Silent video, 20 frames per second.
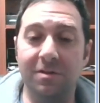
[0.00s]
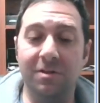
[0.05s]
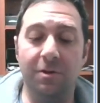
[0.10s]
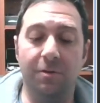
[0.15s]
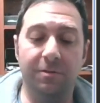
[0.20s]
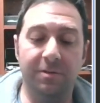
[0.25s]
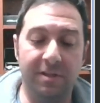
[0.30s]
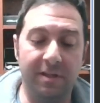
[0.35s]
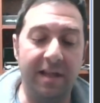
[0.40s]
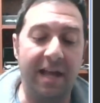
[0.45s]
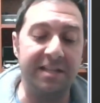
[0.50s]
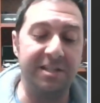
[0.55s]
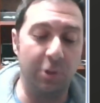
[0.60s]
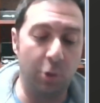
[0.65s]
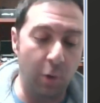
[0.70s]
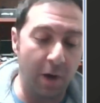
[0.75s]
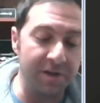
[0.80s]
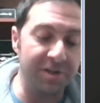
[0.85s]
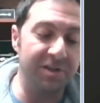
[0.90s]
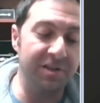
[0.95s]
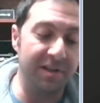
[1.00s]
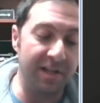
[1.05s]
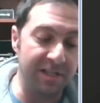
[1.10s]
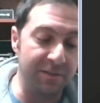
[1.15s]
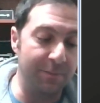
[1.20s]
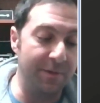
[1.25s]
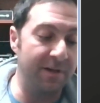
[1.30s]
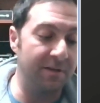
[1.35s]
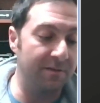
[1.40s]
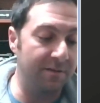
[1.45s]
So that's a question that's
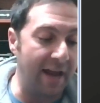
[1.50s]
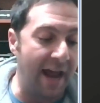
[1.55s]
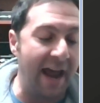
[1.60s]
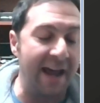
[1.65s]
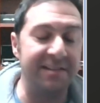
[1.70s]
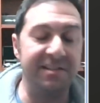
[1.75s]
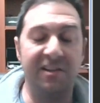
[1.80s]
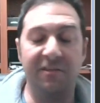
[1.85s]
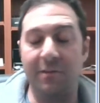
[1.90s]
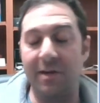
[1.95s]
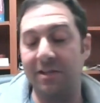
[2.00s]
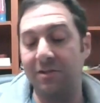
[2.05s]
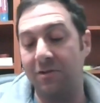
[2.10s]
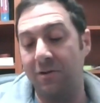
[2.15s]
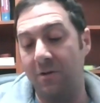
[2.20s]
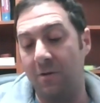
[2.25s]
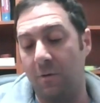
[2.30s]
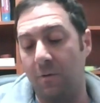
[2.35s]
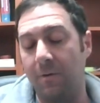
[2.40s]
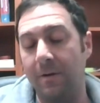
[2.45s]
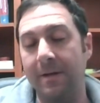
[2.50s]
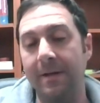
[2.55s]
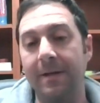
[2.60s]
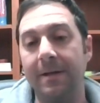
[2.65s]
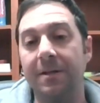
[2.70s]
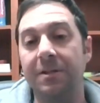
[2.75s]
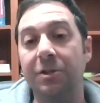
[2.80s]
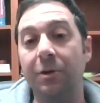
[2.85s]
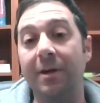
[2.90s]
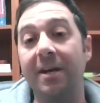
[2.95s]
been asked of me too.
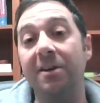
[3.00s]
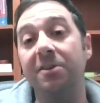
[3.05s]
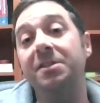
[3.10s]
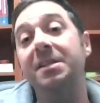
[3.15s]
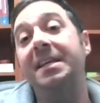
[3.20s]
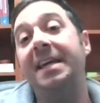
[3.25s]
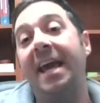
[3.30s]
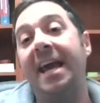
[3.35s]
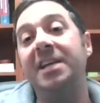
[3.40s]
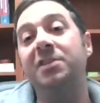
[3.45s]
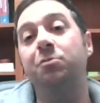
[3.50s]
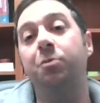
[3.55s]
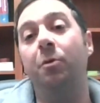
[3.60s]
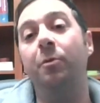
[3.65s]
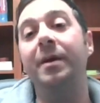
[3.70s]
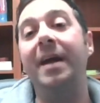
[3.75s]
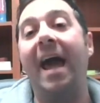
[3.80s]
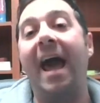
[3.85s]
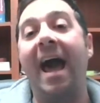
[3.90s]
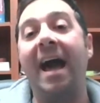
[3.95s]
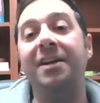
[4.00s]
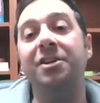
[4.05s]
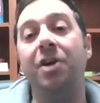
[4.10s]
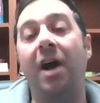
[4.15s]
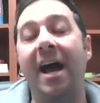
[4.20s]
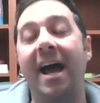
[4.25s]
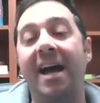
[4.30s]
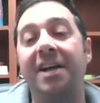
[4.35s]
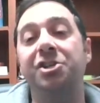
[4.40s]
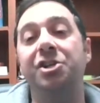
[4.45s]
So here's a case where
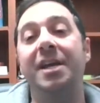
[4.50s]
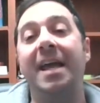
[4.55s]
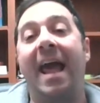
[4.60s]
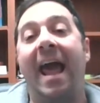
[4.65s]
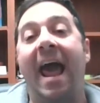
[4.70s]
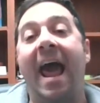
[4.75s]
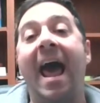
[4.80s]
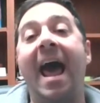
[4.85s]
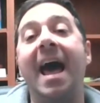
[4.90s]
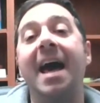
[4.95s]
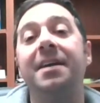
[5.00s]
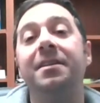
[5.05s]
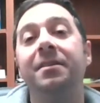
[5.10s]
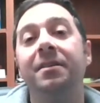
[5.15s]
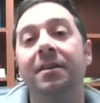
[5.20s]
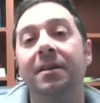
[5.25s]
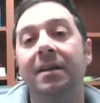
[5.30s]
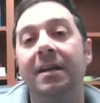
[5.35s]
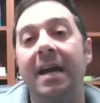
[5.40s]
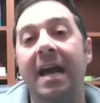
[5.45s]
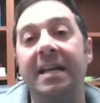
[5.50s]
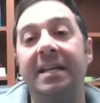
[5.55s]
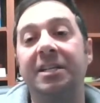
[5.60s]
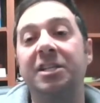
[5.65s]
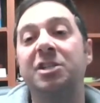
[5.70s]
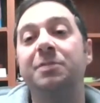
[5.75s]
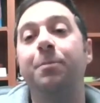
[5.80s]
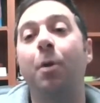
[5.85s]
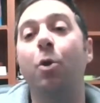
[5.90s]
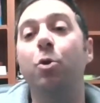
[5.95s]
I actually had an
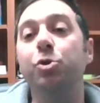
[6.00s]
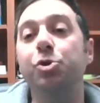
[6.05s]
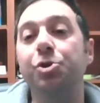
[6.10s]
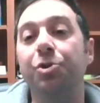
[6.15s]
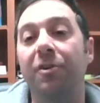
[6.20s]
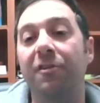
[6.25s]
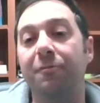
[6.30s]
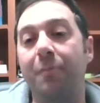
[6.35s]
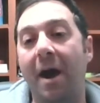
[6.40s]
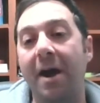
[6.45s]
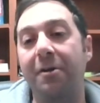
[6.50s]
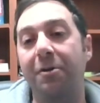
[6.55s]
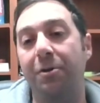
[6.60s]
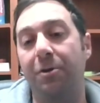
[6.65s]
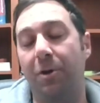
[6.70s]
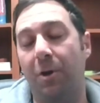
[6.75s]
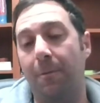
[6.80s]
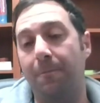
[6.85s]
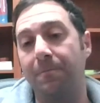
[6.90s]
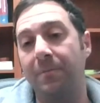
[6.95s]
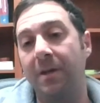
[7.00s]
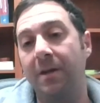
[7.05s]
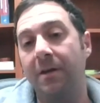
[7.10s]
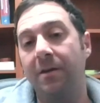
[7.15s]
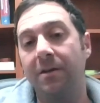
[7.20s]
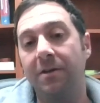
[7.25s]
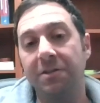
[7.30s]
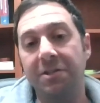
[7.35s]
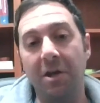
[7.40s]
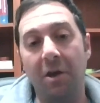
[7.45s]
exposure of microderm.
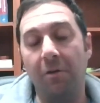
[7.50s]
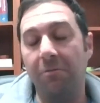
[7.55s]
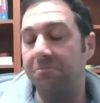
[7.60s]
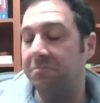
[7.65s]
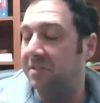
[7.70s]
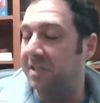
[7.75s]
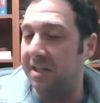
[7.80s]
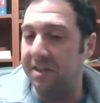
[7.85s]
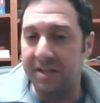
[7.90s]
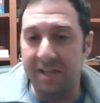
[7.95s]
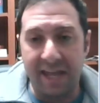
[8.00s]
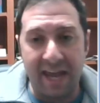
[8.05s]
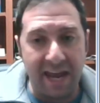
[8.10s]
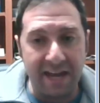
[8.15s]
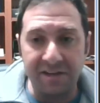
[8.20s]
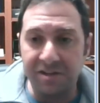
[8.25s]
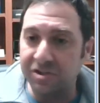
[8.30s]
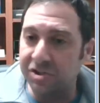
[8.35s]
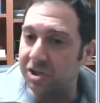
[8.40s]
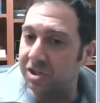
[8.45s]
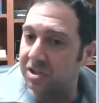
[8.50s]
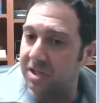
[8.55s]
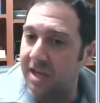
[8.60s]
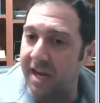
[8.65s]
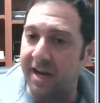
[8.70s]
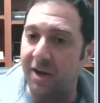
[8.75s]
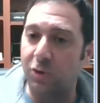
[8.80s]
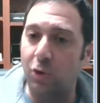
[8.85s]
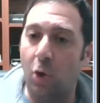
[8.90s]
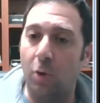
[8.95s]
So did the case just
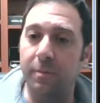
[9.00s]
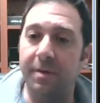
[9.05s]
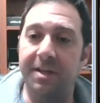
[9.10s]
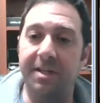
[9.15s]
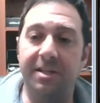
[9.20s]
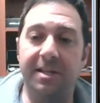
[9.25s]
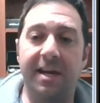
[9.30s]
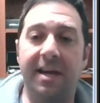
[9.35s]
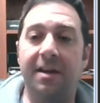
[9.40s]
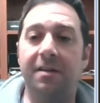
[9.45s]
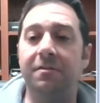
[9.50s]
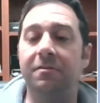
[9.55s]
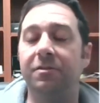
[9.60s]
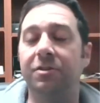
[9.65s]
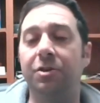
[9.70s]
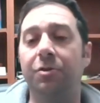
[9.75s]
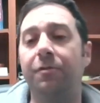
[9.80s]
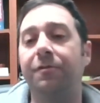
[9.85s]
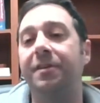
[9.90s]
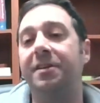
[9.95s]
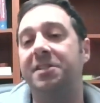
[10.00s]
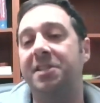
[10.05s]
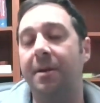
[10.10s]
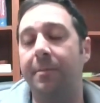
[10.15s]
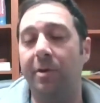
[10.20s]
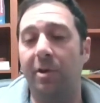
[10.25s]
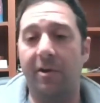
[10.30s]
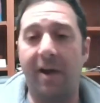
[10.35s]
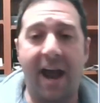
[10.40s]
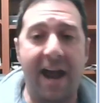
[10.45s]
like it normally did, do
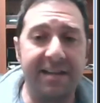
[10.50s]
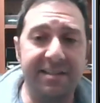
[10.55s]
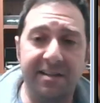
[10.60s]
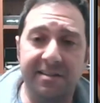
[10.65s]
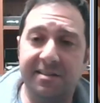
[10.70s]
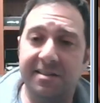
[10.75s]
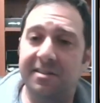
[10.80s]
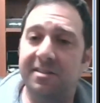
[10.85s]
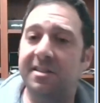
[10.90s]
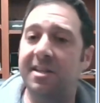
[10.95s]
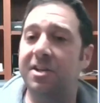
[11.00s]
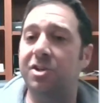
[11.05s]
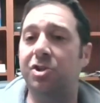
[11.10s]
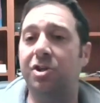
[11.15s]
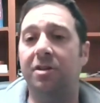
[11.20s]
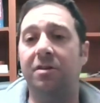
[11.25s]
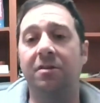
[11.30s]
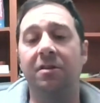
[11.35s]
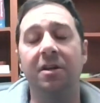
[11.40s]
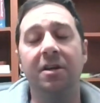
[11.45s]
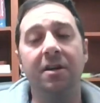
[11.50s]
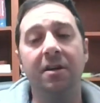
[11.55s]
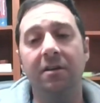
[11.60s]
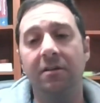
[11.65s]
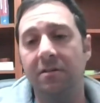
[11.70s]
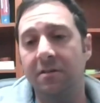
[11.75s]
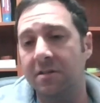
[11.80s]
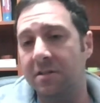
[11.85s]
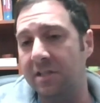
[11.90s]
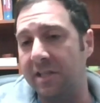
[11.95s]
vestibular access incision,
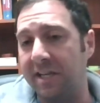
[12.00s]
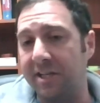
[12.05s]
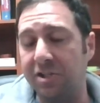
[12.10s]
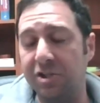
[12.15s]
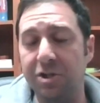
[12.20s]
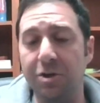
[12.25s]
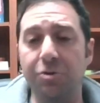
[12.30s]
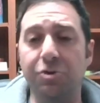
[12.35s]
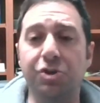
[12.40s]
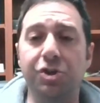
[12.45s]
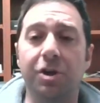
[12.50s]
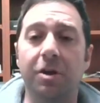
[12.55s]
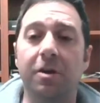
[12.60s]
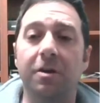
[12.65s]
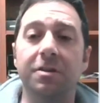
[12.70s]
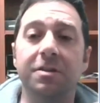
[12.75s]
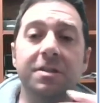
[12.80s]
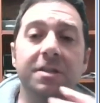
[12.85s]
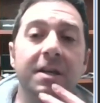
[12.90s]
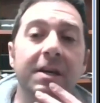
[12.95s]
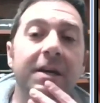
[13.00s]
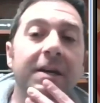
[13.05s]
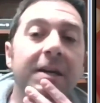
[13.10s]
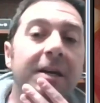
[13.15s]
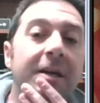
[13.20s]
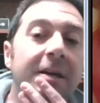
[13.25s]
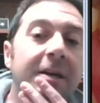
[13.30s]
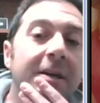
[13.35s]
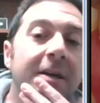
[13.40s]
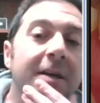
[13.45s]
sling sutures.
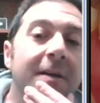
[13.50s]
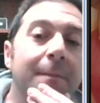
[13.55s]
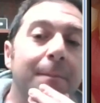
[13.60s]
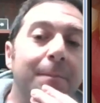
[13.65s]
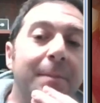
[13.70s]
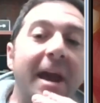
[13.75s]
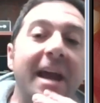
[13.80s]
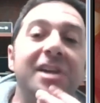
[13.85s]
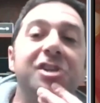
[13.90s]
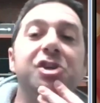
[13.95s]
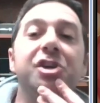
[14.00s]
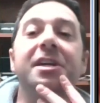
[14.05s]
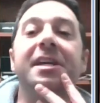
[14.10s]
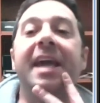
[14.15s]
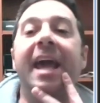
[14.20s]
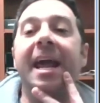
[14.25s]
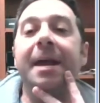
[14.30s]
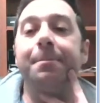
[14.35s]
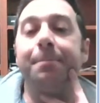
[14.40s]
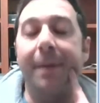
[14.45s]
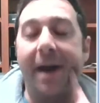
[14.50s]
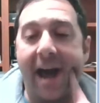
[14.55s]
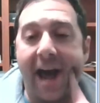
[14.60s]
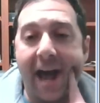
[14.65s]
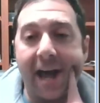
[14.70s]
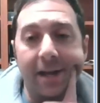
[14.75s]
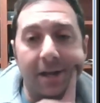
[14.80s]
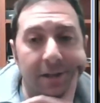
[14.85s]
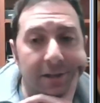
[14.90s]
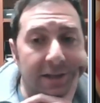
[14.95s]
Patient came
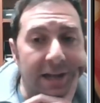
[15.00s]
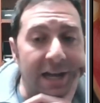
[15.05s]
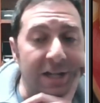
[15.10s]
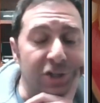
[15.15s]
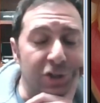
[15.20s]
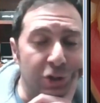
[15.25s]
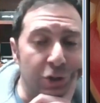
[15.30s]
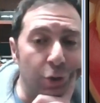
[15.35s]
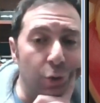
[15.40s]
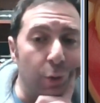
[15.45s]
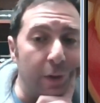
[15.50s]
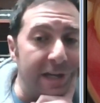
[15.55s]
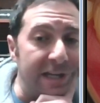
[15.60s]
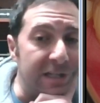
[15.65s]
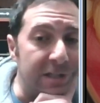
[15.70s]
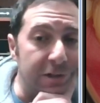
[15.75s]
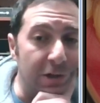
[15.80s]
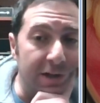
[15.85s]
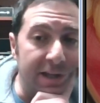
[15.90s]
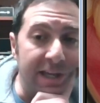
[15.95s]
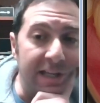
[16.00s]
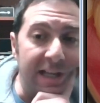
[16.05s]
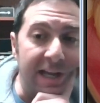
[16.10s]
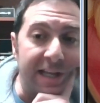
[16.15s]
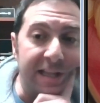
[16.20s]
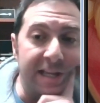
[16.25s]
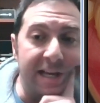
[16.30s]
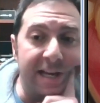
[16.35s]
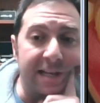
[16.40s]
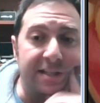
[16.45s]
back at 2 weeks looking
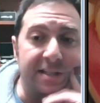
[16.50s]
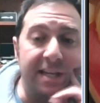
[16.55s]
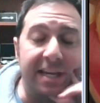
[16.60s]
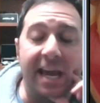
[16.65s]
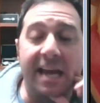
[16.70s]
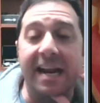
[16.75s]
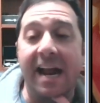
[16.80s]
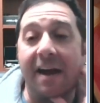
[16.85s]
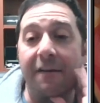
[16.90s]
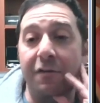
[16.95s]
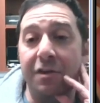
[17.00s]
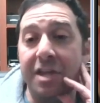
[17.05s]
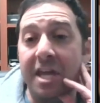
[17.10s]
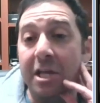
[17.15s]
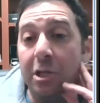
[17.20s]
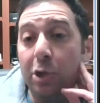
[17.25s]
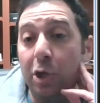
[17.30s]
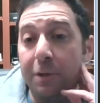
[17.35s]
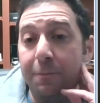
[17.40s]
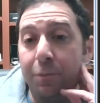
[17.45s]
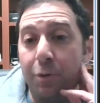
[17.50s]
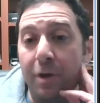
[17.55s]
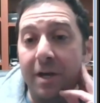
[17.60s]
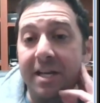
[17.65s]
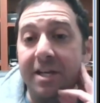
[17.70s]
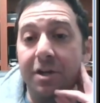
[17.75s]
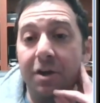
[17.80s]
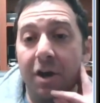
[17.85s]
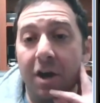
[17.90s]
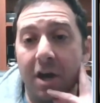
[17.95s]
like this. Again, everything looked
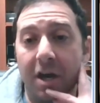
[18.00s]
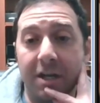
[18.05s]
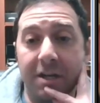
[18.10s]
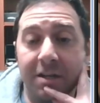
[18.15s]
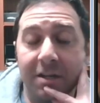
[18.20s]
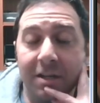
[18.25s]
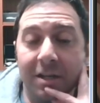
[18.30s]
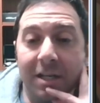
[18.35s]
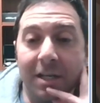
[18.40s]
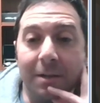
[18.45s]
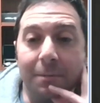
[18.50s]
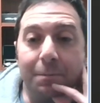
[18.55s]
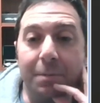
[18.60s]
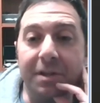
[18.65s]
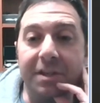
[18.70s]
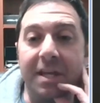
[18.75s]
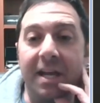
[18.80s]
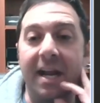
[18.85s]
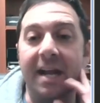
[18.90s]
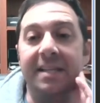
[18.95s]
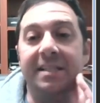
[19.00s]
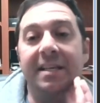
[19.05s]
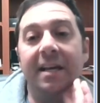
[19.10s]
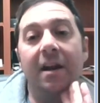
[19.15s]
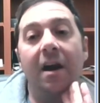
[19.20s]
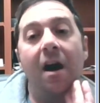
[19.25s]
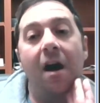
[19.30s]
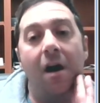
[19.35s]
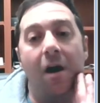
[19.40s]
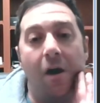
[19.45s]
pretty good, but then I
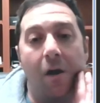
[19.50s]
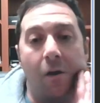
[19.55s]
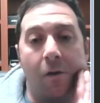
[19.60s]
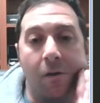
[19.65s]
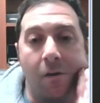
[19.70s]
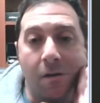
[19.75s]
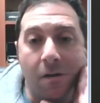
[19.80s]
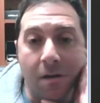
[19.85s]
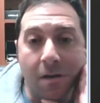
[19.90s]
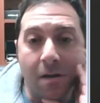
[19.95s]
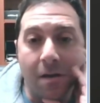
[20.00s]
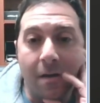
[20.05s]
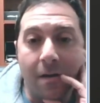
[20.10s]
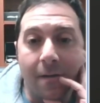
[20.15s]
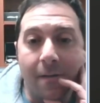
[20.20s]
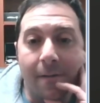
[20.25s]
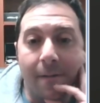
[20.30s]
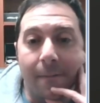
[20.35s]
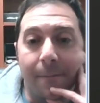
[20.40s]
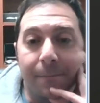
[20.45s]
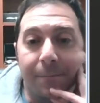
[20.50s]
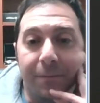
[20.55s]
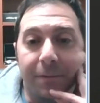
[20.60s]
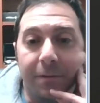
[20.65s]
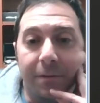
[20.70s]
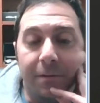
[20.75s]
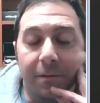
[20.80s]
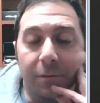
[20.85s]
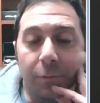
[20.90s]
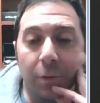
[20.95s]
said, uh-oh,
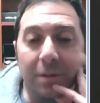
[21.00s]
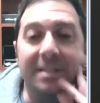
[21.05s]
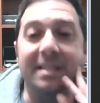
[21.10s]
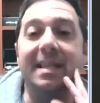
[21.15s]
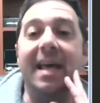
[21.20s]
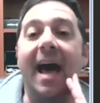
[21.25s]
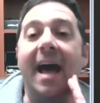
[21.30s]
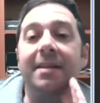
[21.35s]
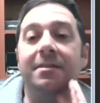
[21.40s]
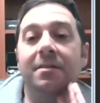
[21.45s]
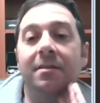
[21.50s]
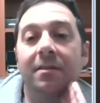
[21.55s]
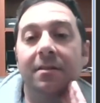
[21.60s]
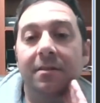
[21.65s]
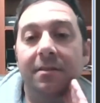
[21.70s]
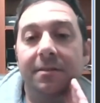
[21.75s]
what's that?